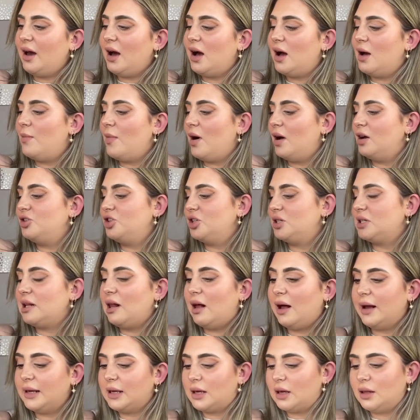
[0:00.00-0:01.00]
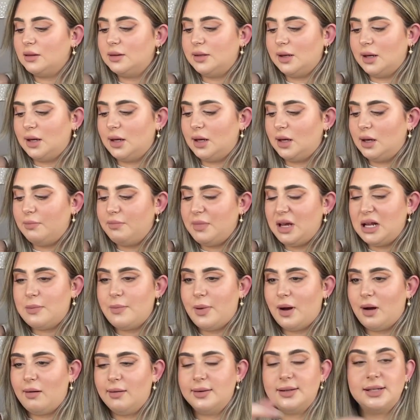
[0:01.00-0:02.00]
I just like the
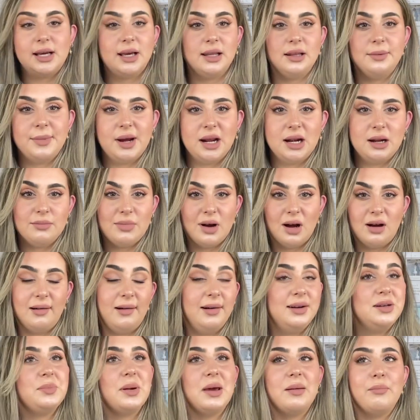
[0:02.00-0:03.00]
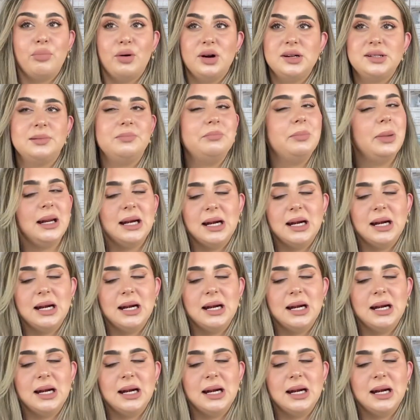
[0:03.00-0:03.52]
meaning behind it and the meaning behind being present,